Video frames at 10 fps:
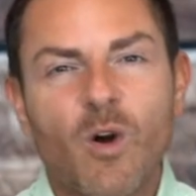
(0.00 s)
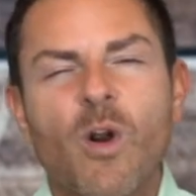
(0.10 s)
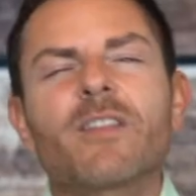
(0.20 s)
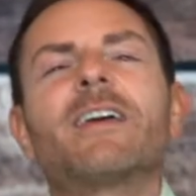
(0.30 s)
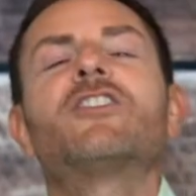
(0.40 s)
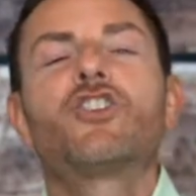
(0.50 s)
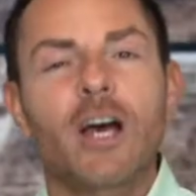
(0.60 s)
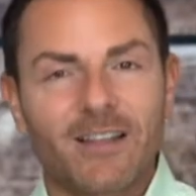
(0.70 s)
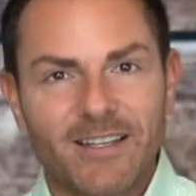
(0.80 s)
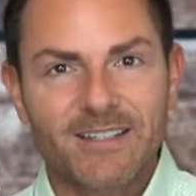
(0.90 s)
Or are they
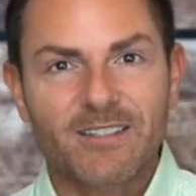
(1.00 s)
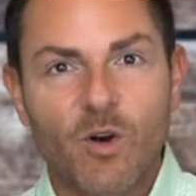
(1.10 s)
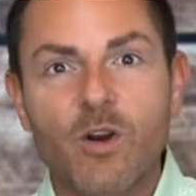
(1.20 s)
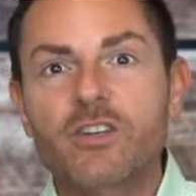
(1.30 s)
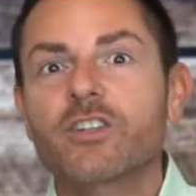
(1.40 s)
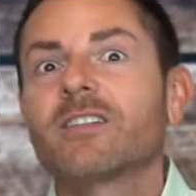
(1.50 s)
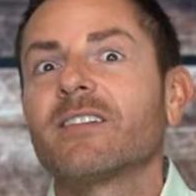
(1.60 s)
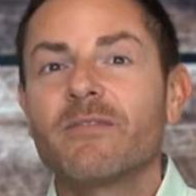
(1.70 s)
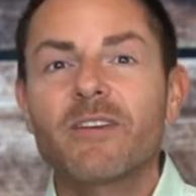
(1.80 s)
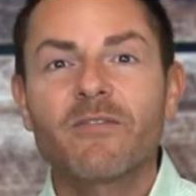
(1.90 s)
jealous? Or just
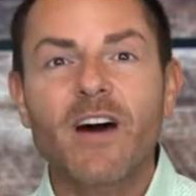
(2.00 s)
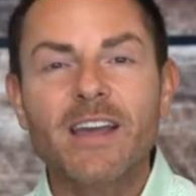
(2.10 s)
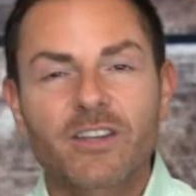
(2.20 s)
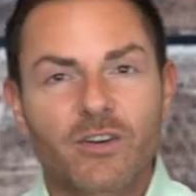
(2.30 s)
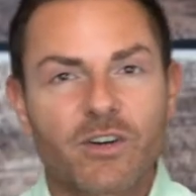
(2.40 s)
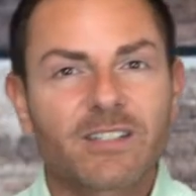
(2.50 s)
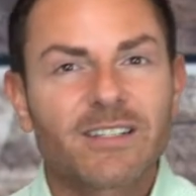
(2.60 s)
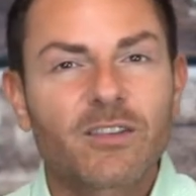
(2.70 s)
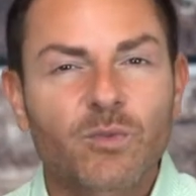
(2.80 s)
living vicariously